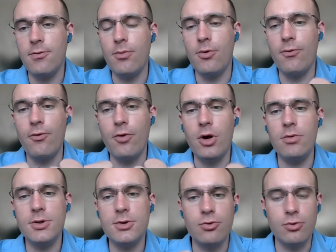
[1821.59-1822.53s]
from a
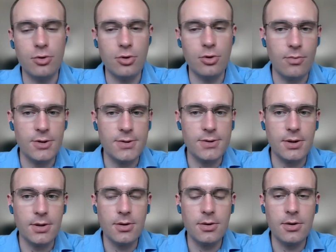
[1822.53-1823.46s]
very strong
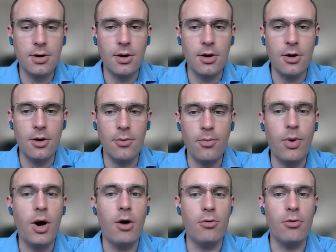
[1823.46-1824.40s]
domestic
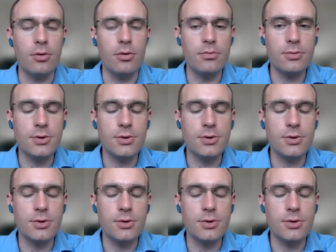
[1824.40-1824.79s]
power.